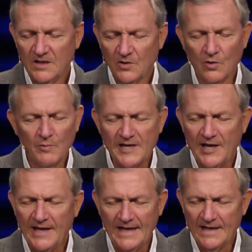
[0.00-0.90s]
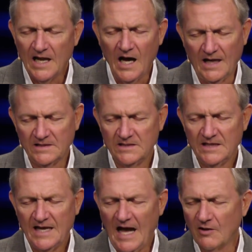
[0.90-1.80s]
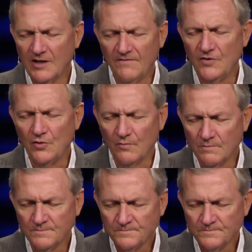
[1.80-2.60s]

Lord, we can't not outgive you.